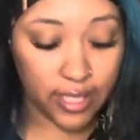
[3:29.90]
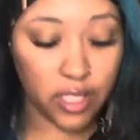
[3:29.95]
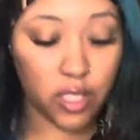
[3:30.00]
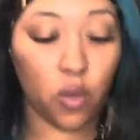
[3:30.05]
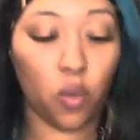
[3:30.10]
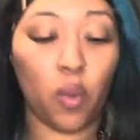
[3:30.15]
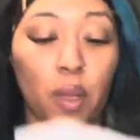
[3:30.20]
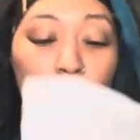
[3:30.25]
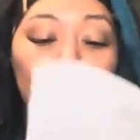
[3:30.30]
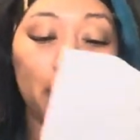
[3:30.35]
so
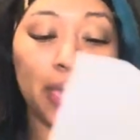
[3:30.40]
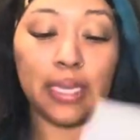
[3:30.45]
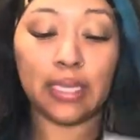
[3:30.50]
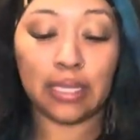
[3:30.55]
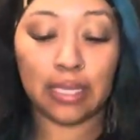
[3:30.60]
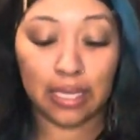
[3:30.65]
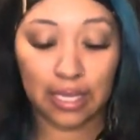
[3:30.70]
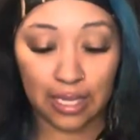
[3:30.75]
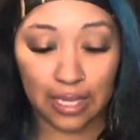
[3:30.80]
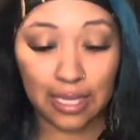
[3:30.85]
what makes
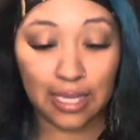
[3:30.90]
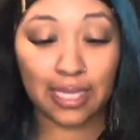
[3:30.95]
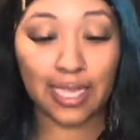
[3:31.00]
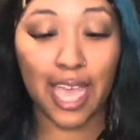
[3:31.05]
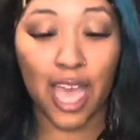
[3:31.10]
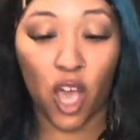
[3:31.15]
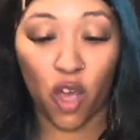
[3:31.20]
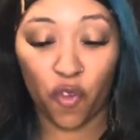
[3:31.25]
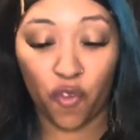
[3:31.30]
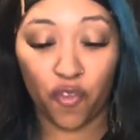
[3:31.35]
this
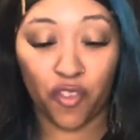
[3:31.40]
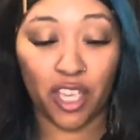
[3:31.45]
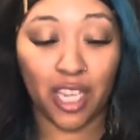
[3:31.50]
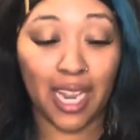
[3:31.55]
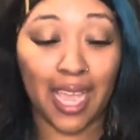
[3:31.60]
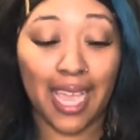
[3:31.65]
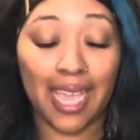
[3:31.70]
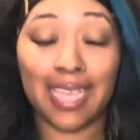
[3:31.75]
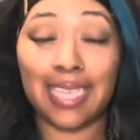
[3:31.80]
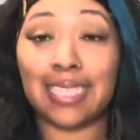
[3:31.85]
outfit
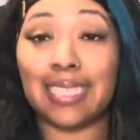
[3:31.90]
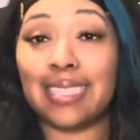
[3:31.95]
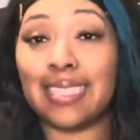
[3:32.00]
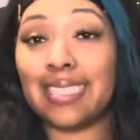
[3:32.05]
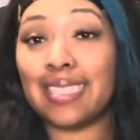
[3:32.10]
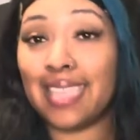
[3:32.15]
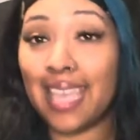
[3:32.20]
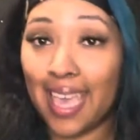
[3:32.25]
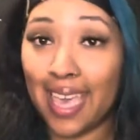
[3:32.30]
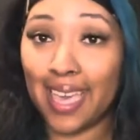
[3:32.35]
a
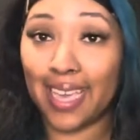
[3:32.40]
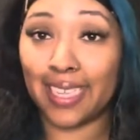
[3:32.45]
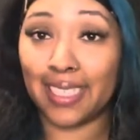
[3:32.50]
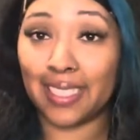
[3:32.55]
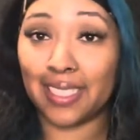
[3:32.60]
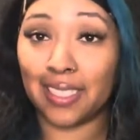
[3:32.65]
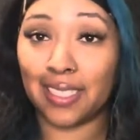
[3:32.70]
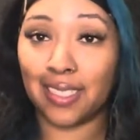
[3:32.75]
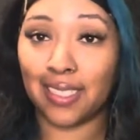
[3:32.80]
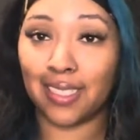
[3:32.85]
set,
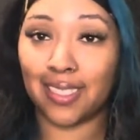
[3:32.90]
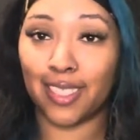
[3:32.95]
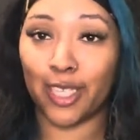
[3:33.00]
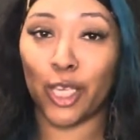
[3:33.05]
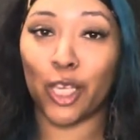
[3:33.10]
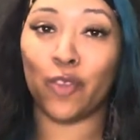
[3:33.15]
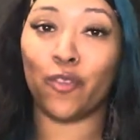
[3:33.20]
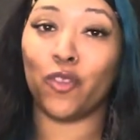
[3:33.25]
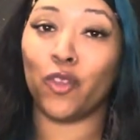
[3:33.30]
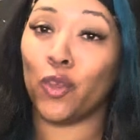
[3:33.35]

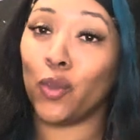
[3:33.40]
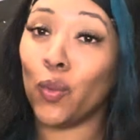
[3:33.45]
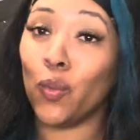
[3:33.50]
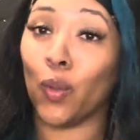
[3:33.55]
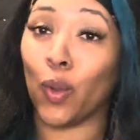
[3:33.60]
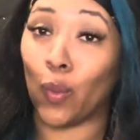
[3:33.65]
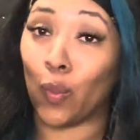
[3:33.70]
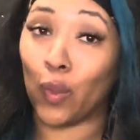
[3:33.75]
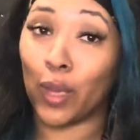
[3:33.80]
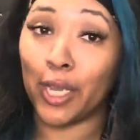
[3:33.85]
if you
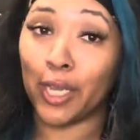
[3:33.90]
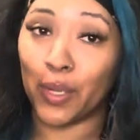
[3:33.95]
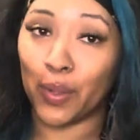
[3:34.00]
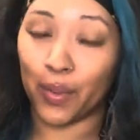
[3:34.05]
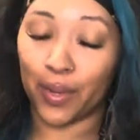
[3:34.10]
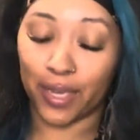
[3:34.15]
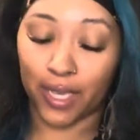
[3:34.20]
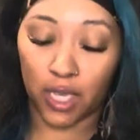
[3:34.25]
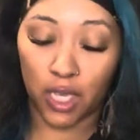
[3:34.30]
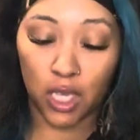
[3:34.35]
were
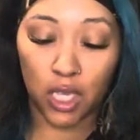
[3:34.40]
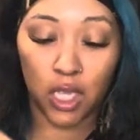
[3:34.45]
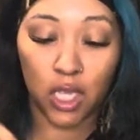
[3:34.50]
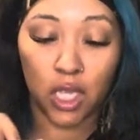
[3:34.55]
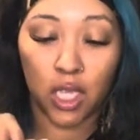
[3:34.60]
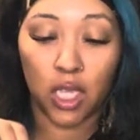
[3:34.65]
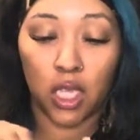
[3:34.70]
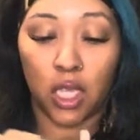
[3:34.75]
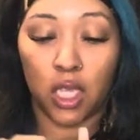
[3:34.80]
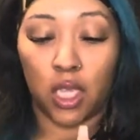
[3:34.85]
wondering,
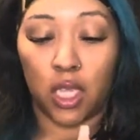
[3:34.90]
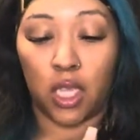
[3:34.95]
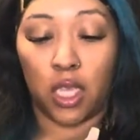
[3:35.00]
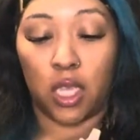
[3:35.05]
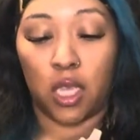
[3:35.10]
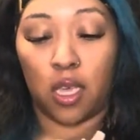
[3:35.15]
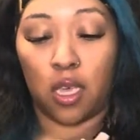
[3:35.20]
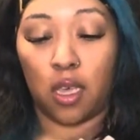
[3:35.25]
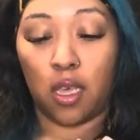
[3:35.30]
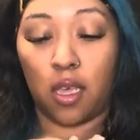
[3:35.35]

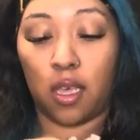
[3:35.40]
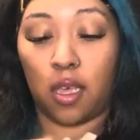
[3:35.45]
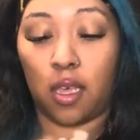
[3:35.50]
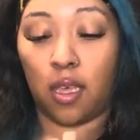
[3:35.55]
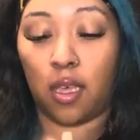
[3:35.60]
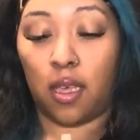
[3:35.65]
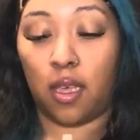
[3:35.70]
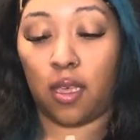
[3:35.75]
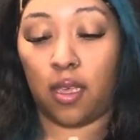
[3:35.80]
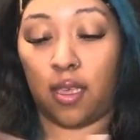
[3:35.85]
uh,
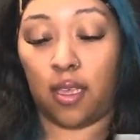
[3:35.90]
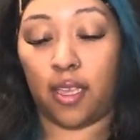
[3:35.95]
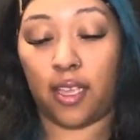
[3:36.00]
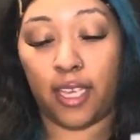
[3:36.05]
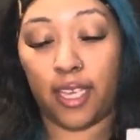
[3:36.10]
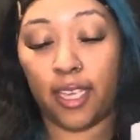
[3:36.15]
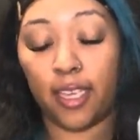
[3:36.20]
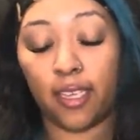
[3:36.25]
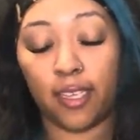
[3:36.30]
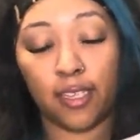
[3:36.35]
uh,
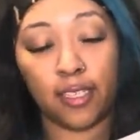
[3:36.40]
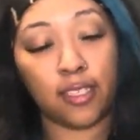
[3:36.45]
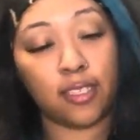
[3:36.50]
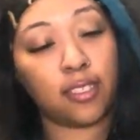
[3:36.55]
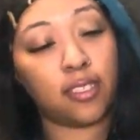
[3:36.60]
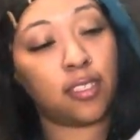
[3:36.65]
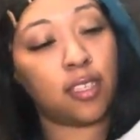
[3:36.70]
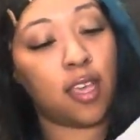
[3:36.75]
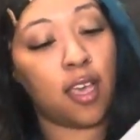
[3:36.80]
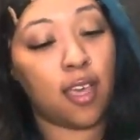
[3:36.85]

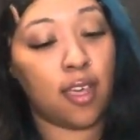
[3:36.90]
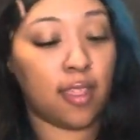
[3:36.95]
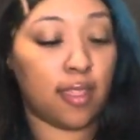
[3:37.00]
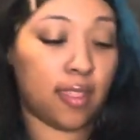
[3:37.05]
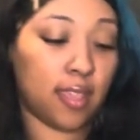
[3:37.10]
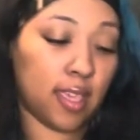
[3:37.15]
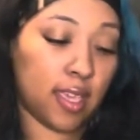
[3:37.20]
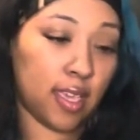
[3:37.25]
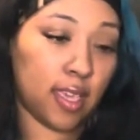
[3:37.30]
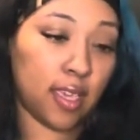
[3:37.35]
is
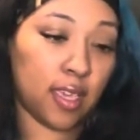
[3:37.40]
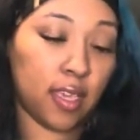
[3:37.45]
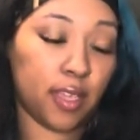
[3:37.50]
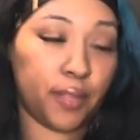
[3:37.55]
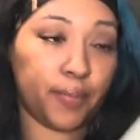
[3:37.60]
the...